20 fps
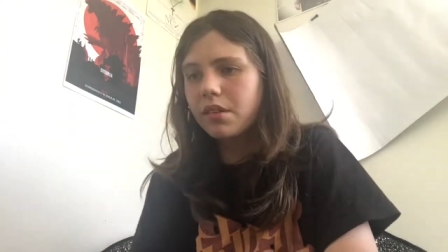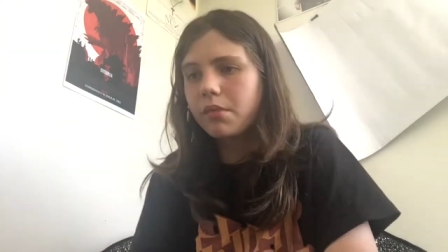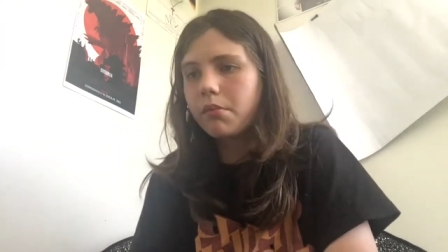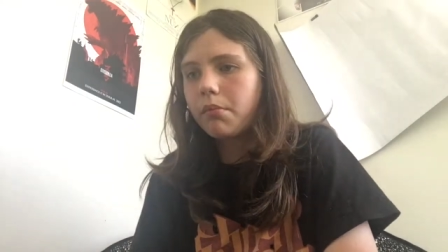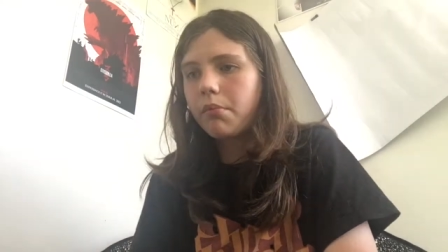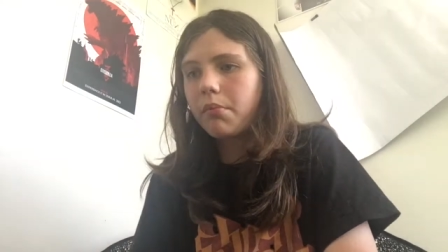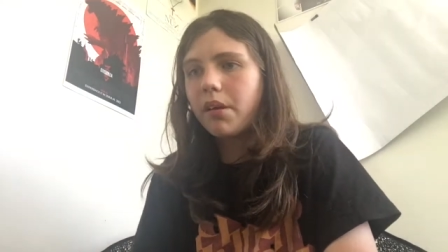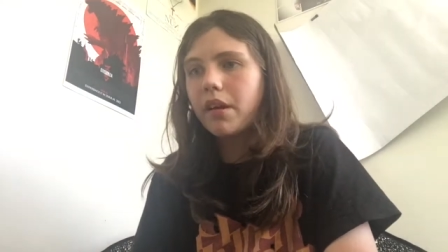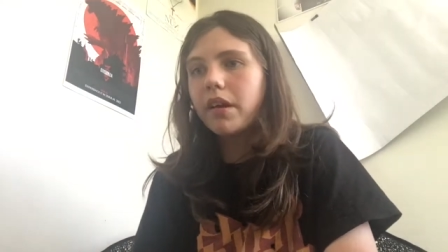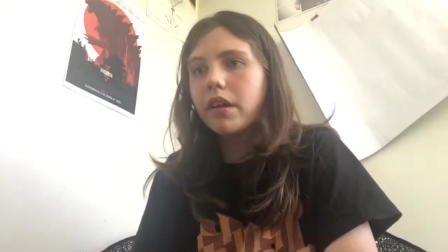
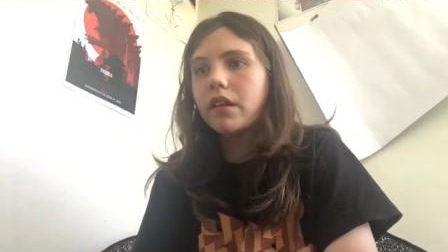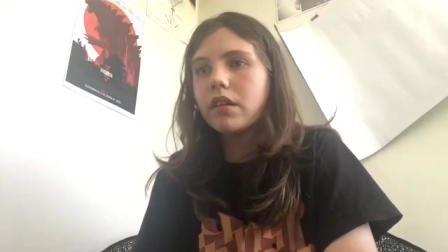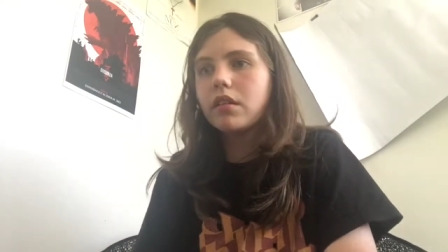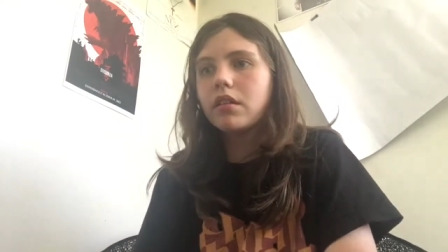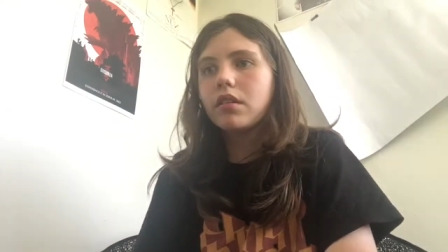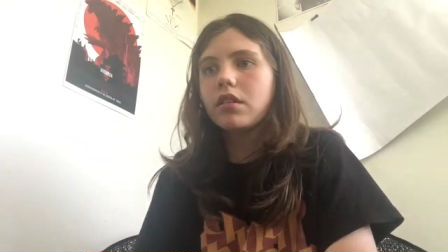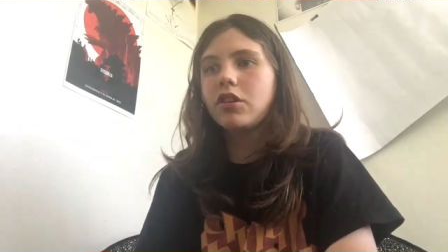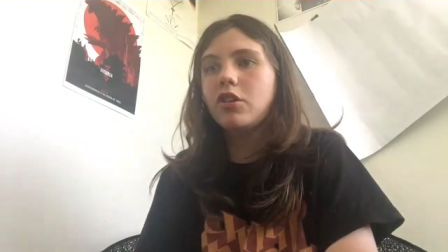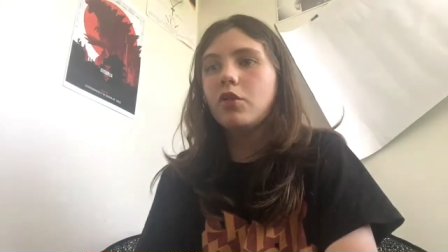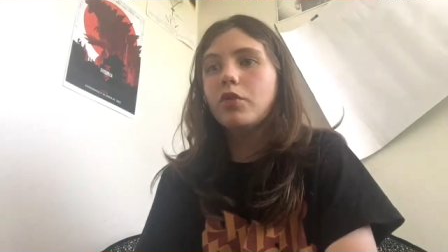but
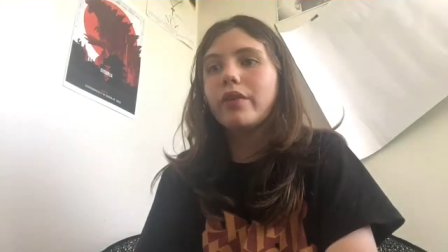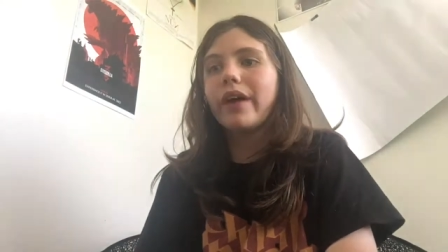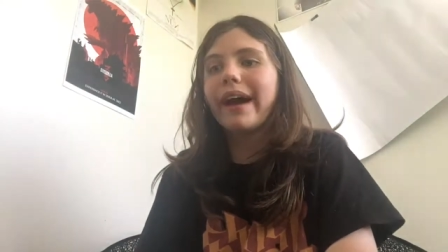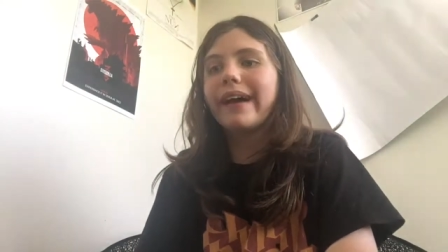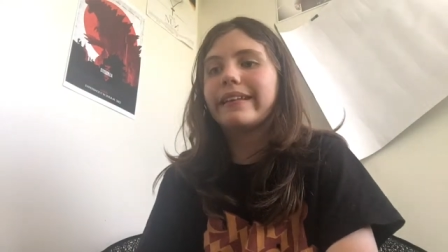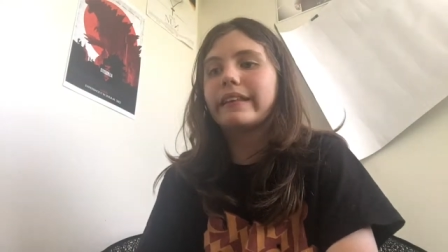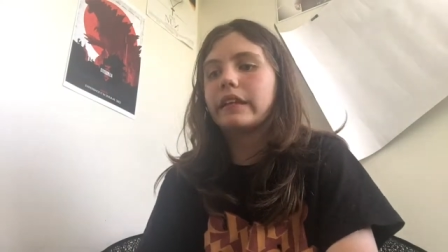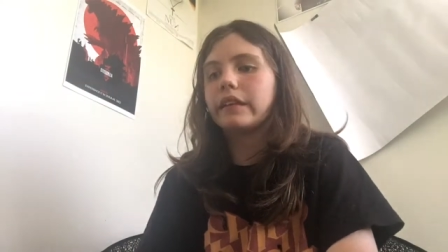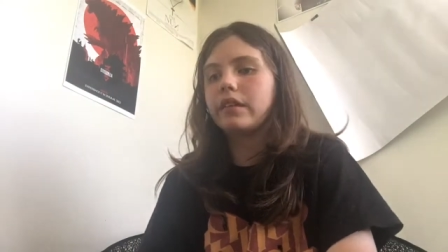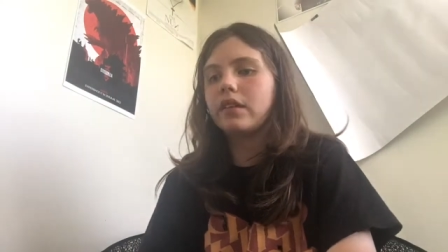you
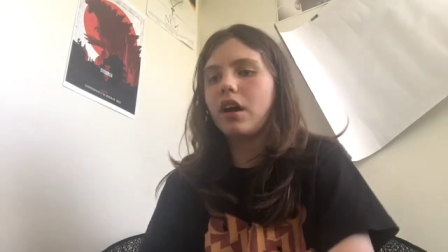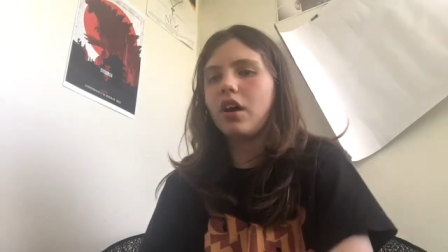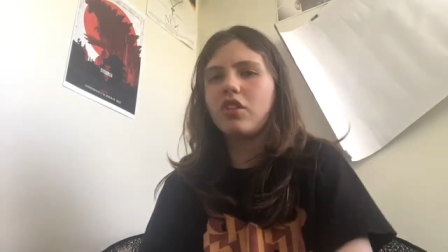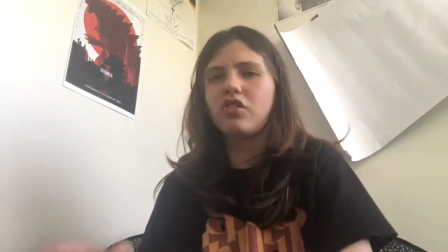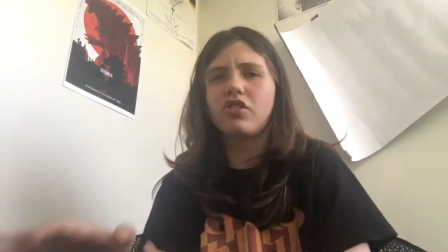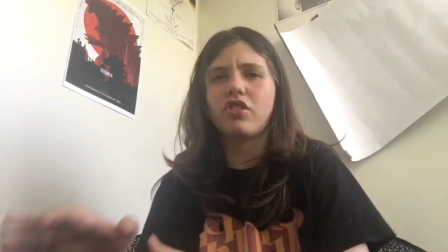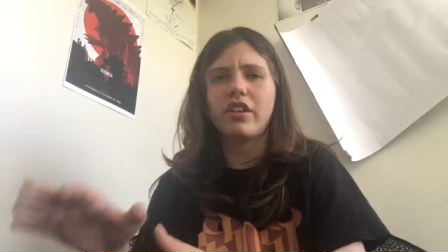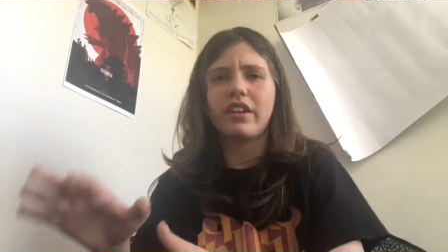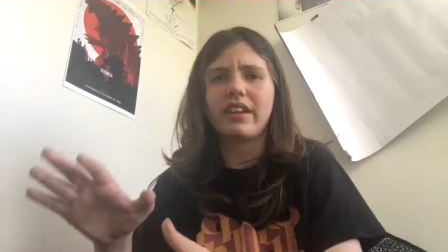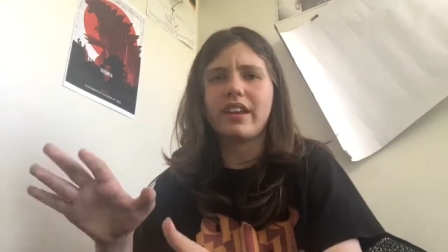have to touch
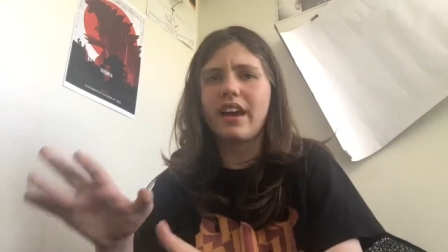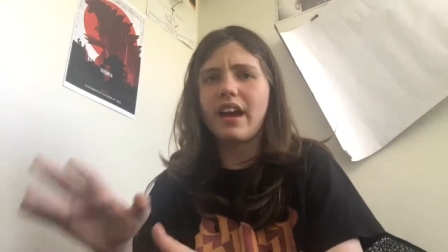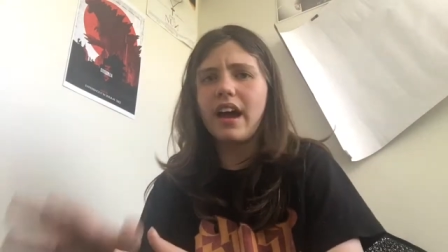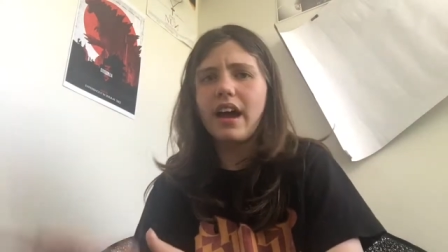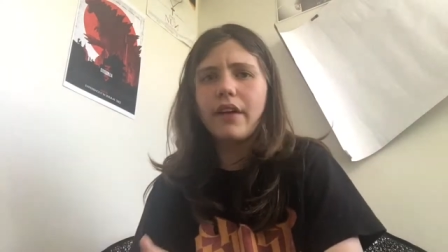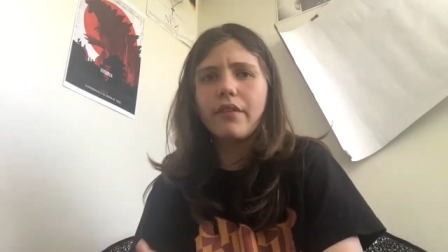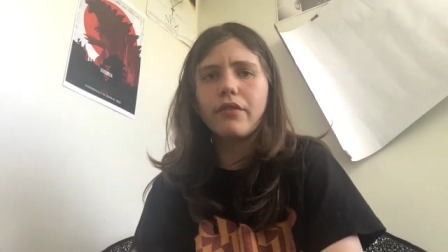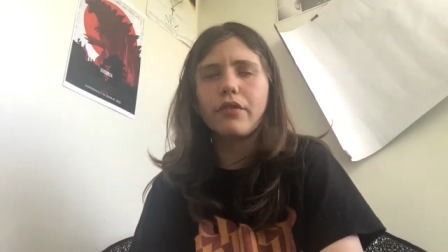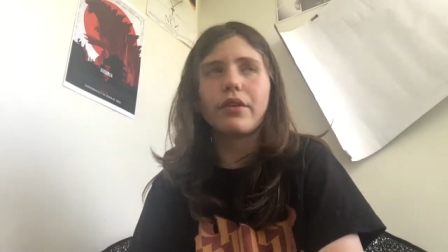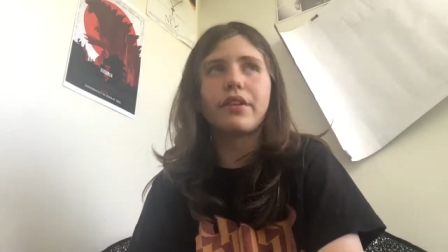like
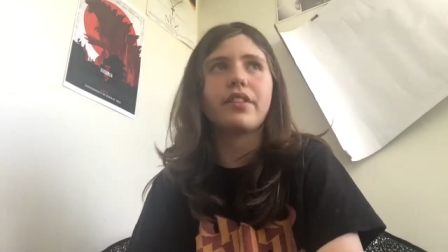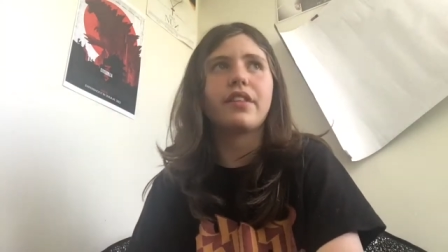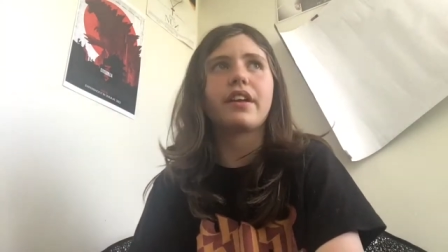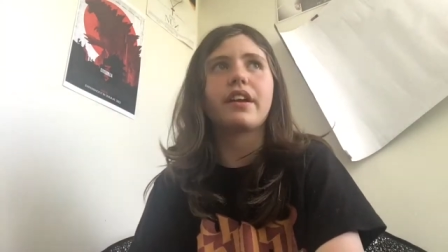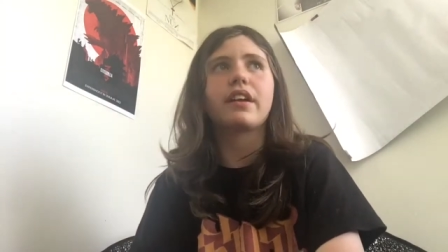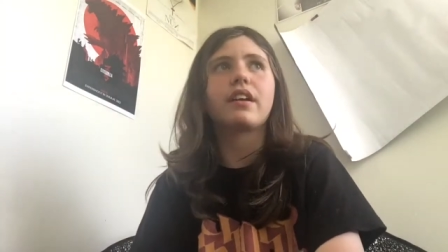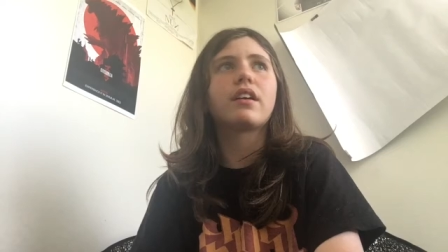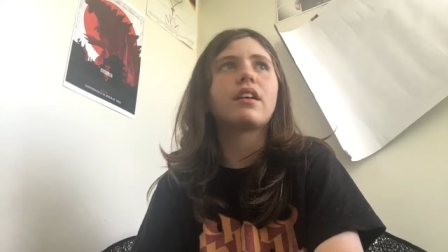everything